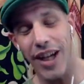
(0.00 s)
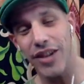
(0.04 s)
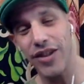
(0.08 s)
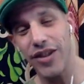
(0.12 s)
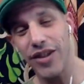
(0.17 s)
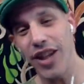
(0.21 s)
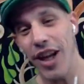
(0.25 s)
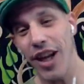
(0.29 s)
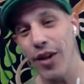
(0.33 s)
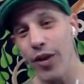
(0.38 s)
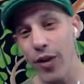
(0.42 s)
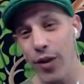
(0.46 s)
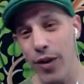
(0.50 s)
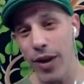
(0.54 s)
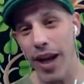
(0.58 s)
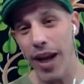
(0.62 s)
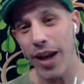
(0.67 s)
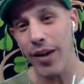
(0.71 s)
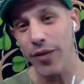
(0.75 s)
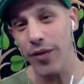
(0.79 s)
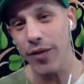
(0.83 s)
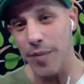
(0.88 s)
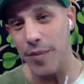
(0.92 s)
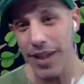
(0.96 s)
Jen
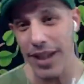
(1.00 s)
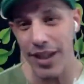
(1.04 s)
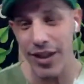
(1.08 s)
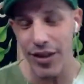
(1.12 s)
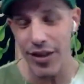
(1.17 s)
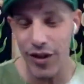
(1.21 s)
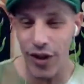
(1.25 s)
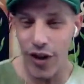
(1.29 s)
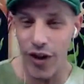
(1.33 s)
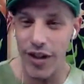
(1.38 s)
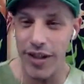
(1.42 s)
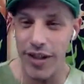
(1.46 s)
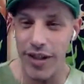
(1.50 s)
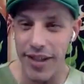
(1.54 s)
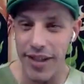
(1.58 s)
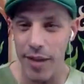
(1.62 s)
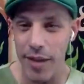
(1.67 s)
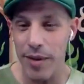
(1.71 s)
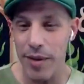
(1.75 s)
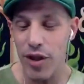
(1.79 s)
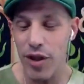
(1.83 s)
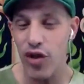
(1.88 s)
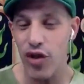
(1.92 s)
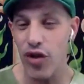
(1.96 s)
Hudak from Season 30's
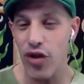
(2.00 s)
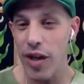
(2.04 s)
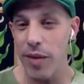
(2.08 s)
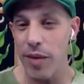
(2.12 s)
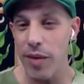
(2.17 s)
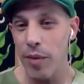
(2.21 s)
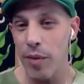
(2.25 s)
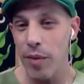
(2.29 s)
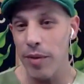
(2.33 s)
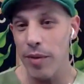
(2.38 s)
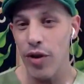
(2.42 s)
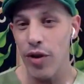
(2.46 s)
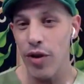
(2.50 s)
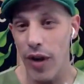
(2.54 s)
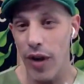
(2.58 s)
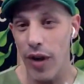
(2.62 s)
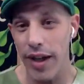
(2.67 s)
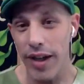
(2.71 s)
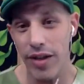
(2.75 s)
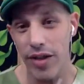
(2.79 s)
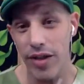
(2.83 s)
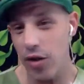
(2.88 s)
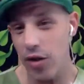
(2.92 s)
Team Extreme will be joining us.